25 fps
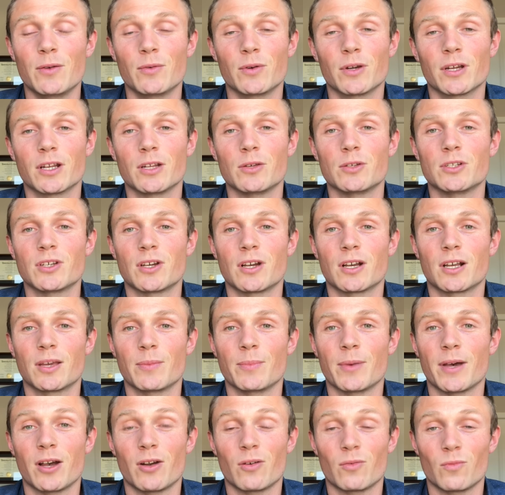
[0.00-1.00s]
we're going to talk
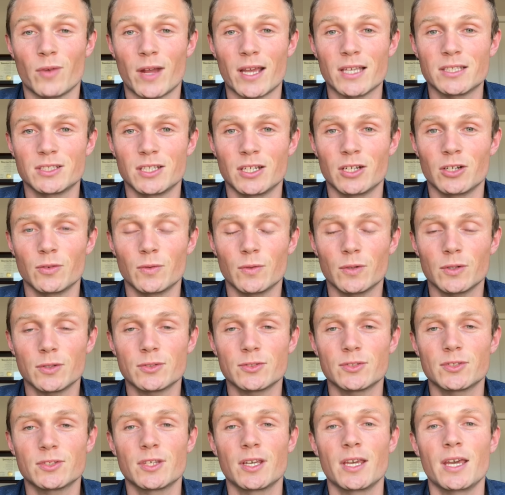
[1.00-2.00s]
about rest
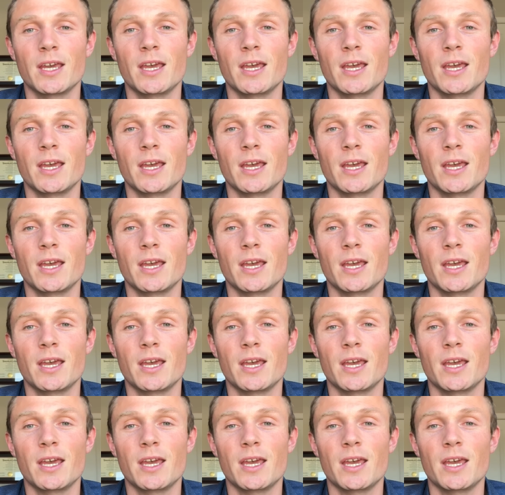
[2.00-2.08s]
intervals.